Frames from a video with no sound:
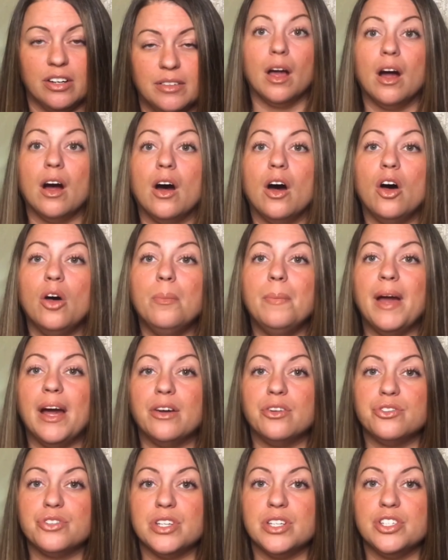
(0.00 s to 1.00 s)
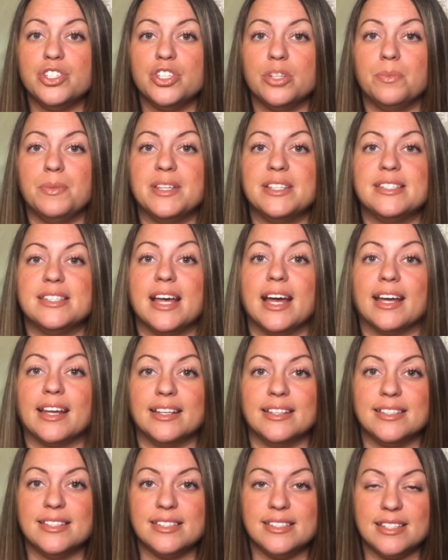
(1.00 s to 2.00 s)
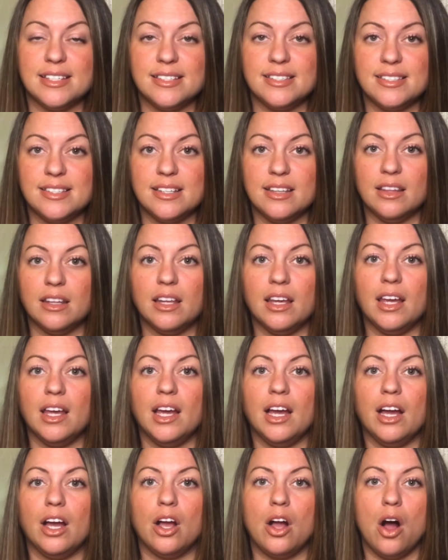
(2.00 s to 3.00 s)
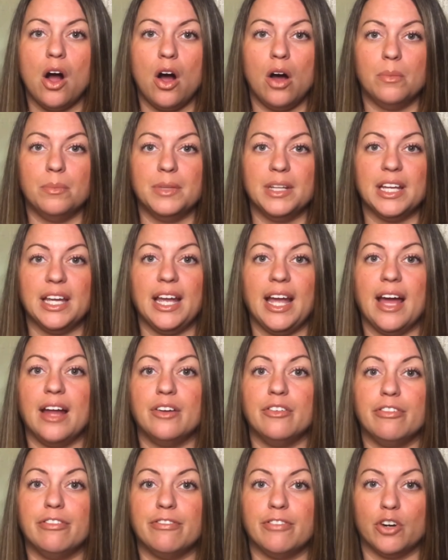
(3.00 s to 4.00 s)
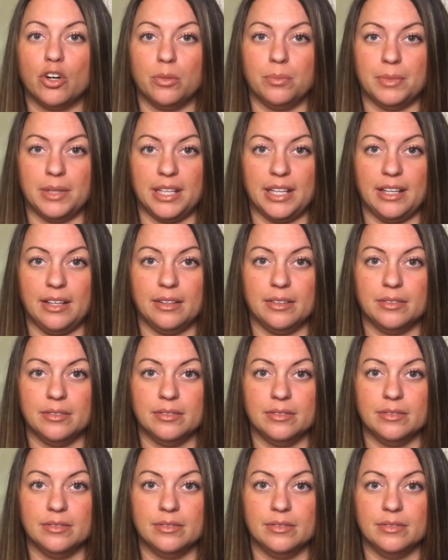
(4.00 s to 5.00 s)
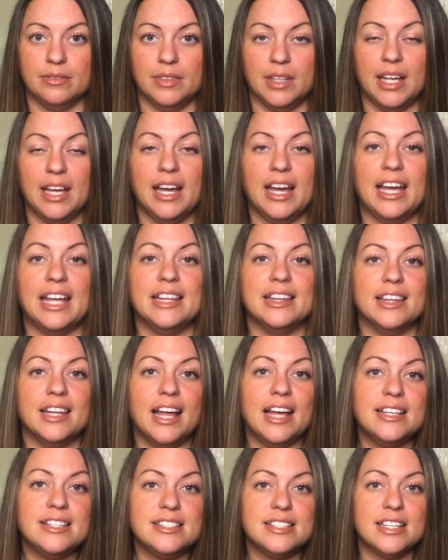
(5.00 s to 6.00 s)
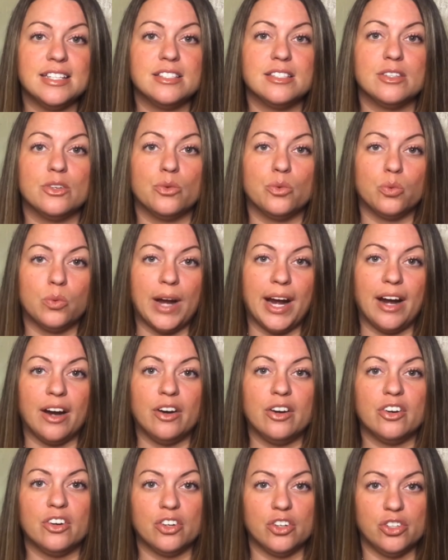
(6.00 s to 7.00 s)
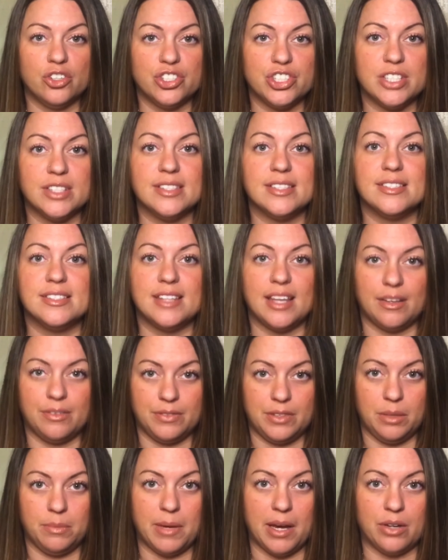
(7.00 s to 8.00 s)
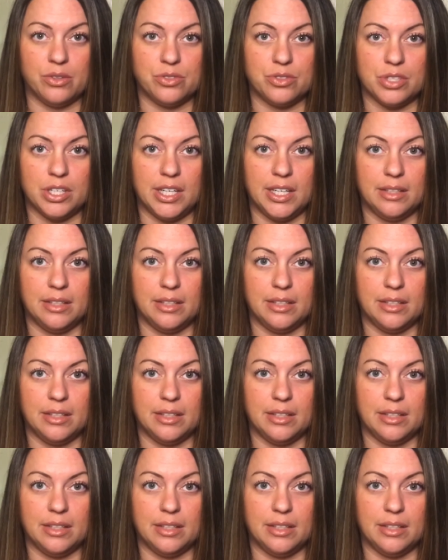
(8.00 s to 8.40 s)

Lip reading: All boundaries should be set consistently, calmly, and firmly, unless it's the rare, urgent safety boundary.